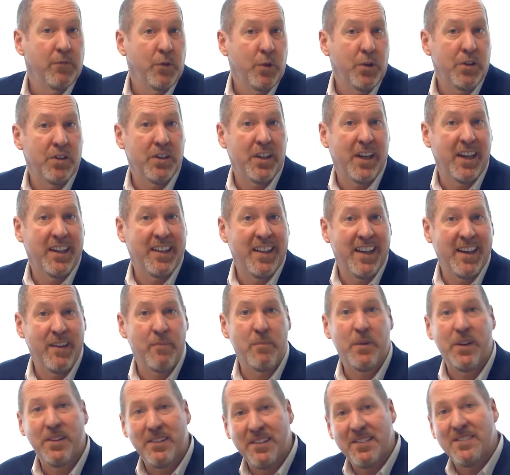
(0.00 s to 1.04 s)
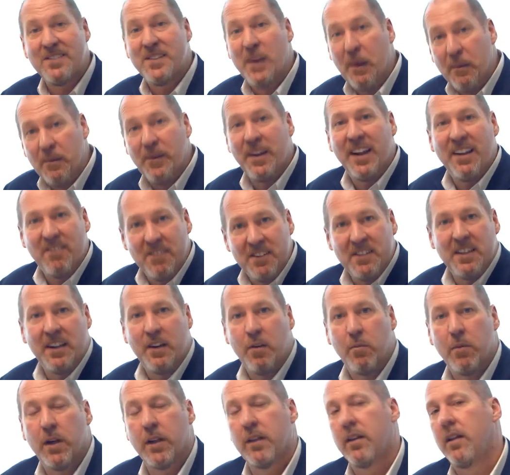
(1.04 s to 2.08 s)
Would you like that? A business doubling every
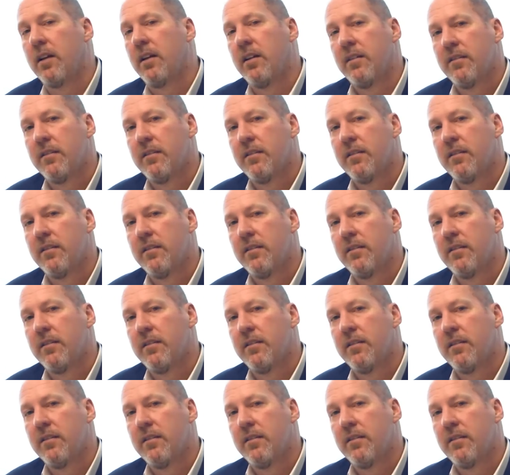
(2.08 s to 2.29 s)
single month?